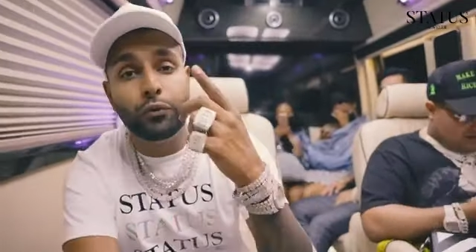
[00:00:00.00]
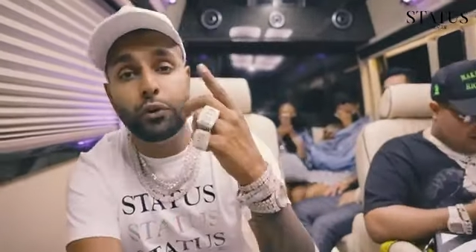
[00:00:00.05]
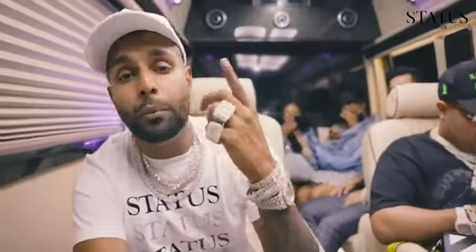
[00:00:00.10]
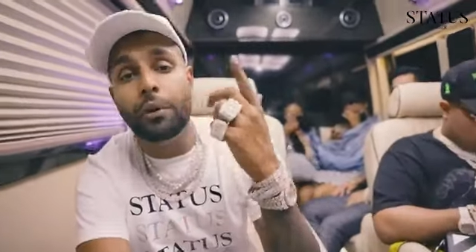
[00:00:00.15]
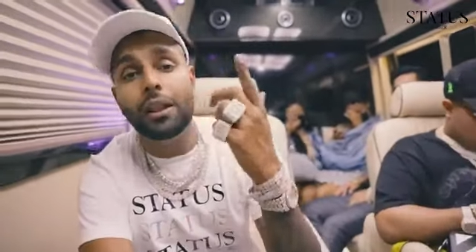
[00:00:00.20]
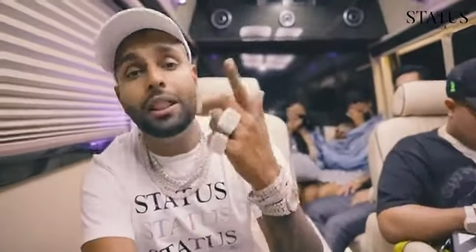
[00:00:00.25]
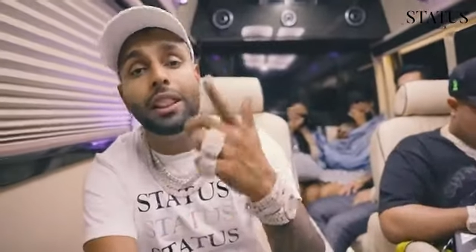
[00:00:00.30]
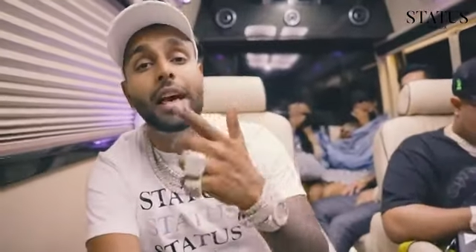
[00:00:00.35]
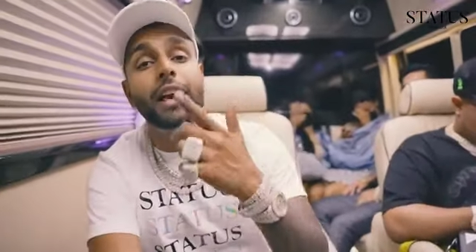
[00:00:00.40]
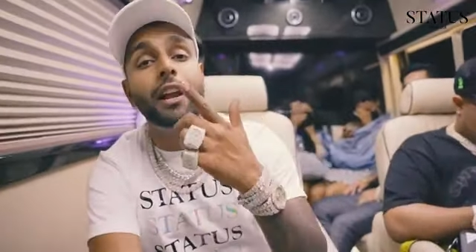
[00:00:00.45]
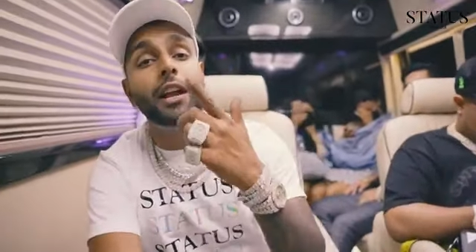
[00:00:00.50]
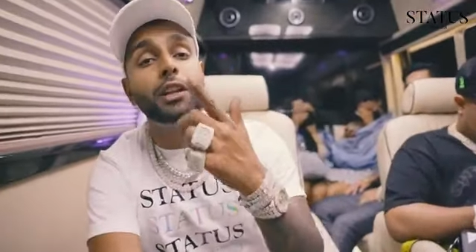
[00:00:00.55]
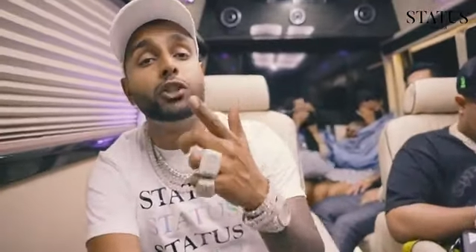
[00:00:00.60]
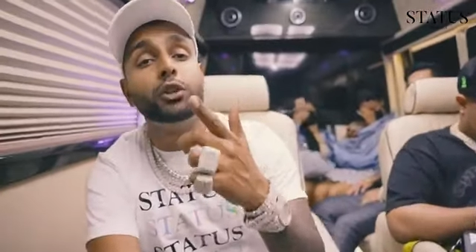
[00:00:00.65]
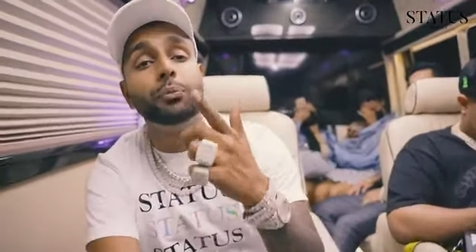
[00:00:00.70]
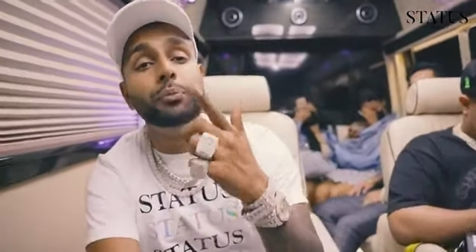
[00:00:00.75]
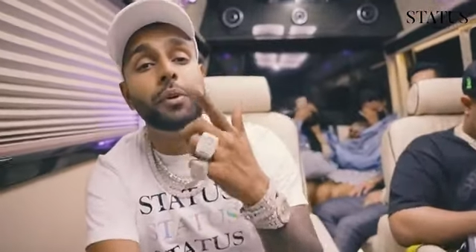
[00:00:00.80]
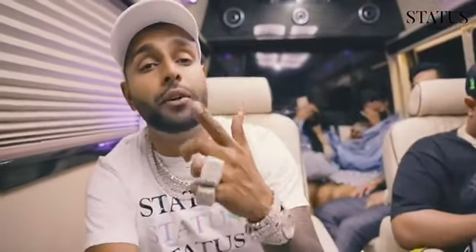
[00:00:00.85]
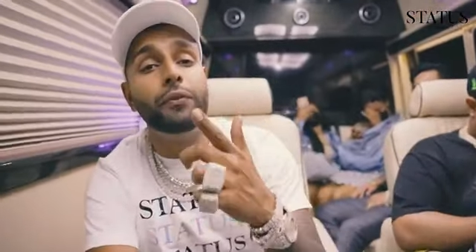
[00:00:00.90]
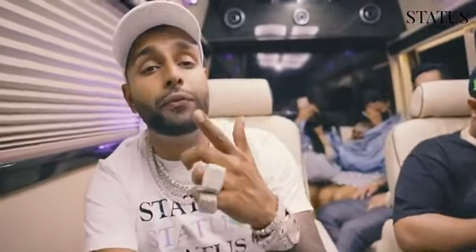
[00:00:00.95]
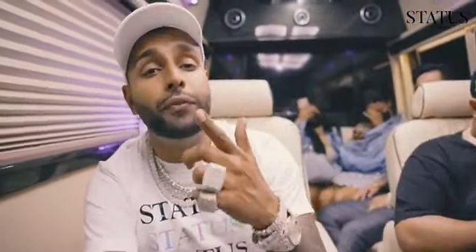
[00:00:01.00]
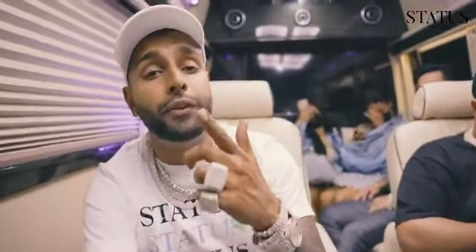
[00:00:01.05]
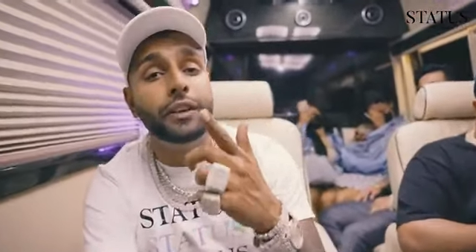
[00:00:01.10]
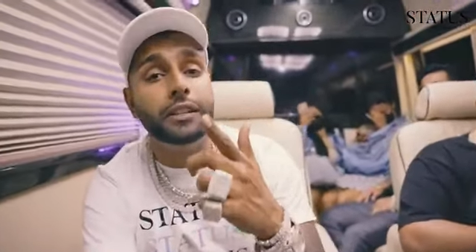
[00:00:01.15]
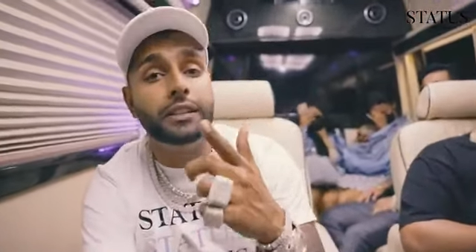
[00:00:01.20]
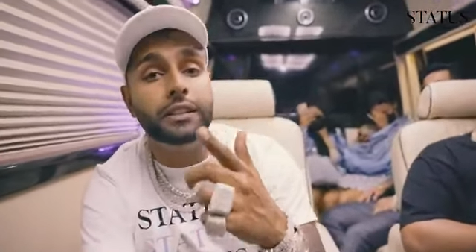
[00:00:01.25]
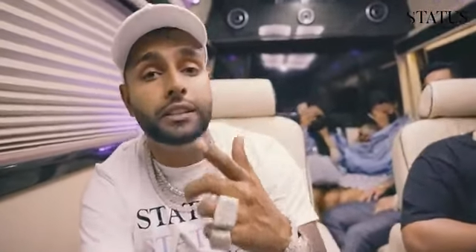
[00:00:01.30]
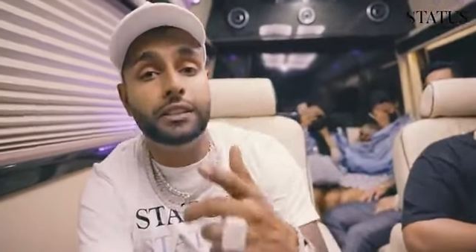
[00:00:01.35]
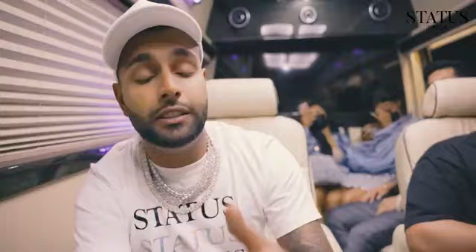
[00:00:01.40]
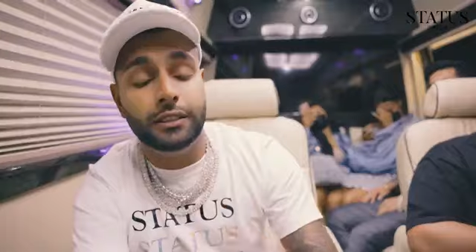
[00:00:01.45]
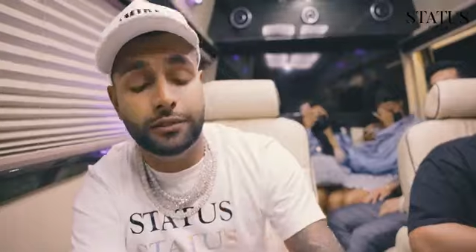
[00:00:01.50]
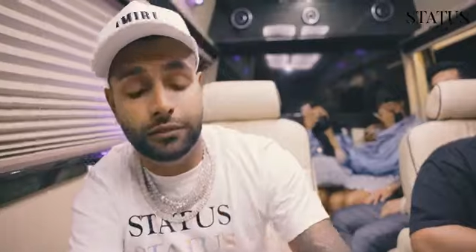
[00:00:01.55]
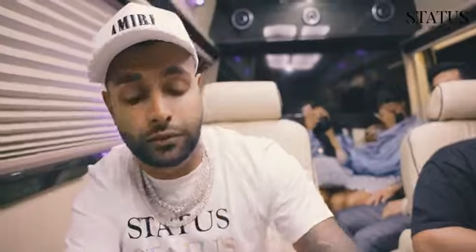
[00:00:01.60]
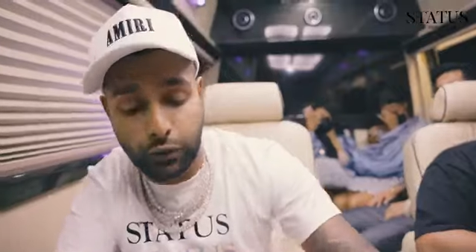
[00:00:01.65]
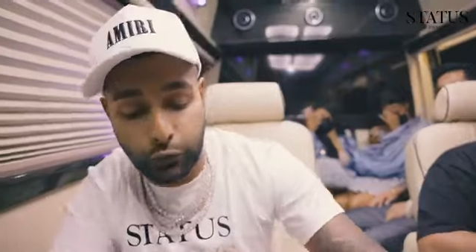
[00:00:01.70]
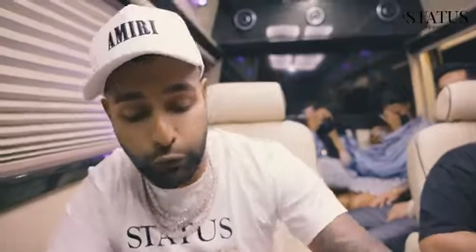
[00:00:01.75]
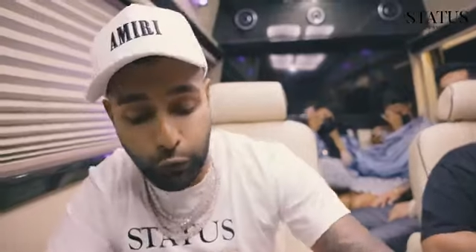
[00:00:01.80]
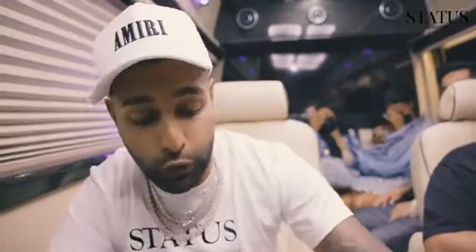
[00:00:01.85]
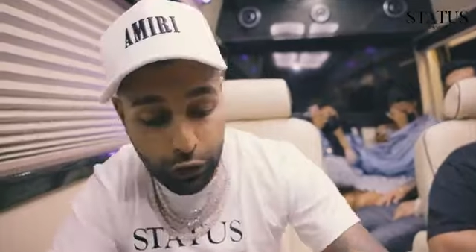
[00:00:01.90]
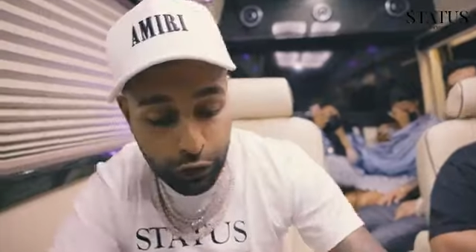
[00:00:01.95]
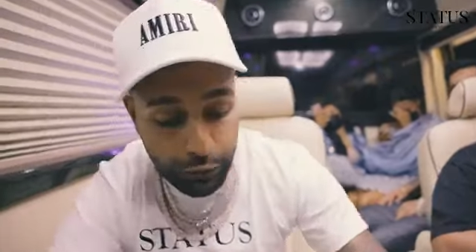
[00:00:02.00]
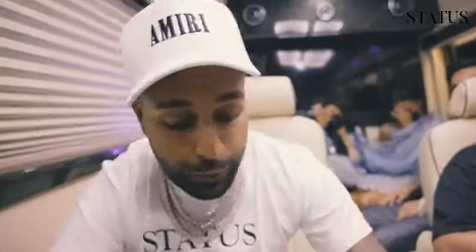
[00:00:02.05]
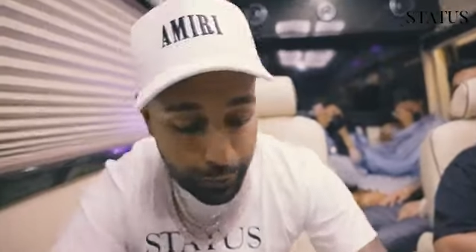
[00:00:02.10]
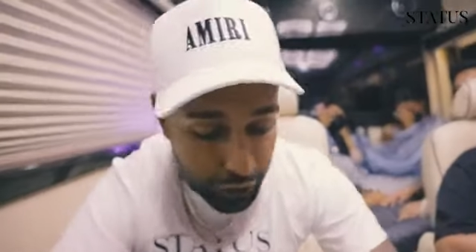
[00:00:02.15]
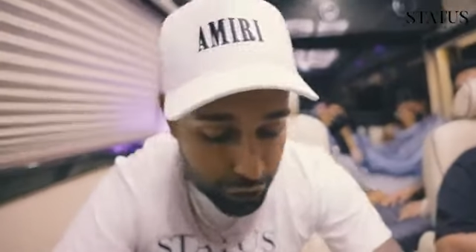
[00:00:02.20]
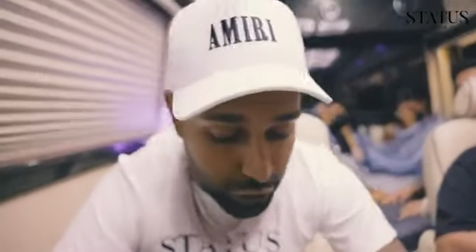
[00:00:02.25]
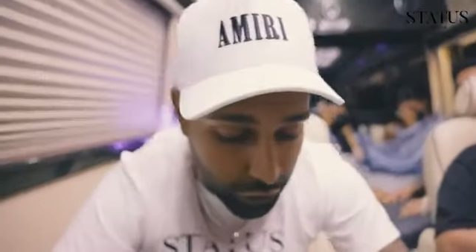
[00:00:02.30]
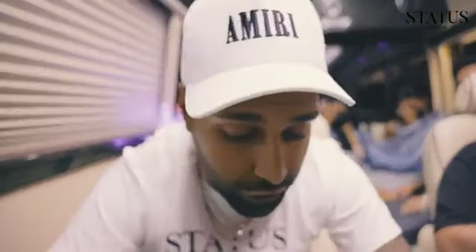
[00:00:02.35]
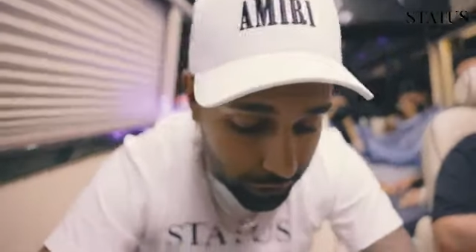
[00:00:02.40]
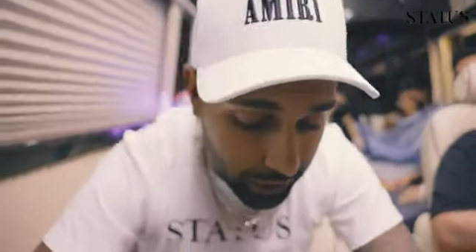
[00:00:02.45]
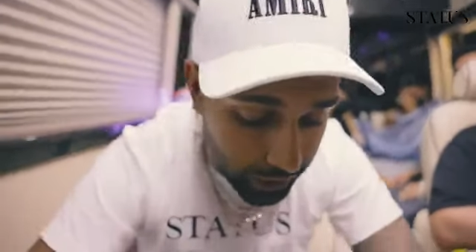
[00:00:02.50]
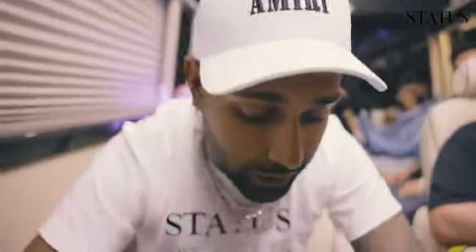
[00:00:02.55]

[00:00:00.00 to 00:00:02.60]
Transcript: From Atlanta to Memphis for the special